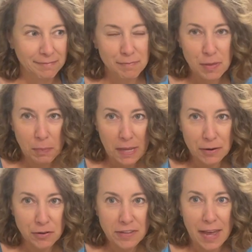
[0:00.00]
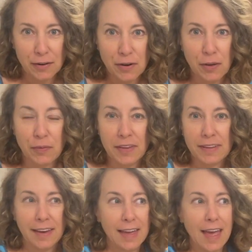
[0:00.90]
The planners, I don't know.
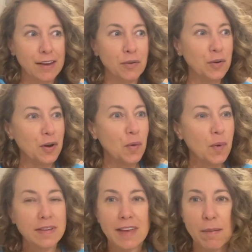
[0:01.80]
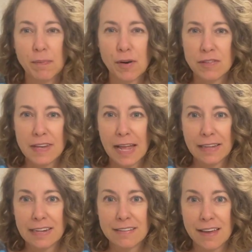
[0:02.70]
I don't know what type
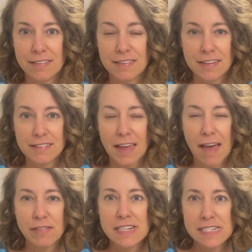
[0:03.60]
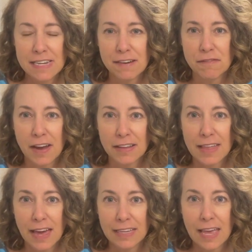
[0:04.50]
personality does this. I haven't identified
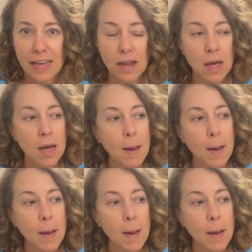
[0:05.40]
that yet.